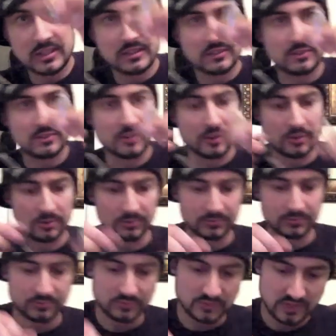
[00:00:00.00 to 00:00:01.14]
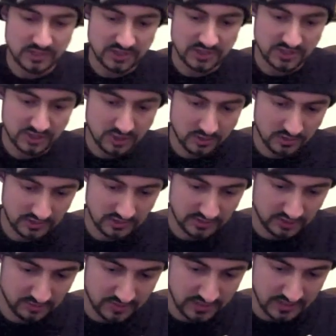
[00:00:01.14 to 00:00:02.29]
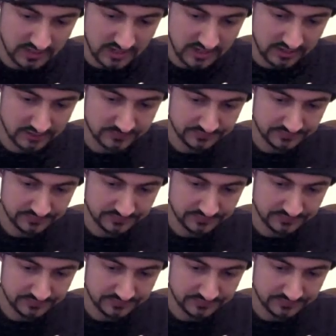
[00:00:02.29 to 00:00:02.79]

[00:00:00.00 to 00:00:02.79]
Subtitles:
So, let's just go a little bit higher.